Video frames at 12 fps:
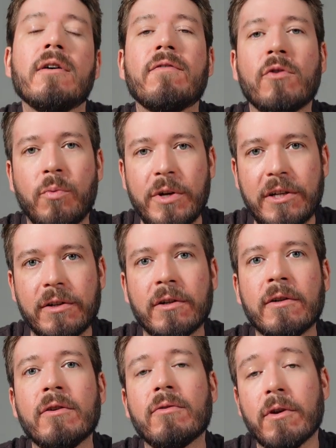For
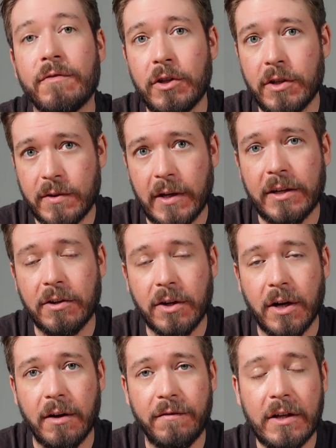weaker, or if you just like your
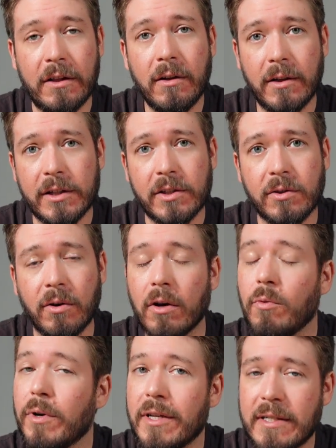coffee a little less strong,
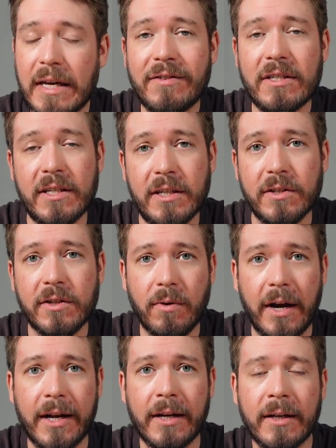1 to 17 is great.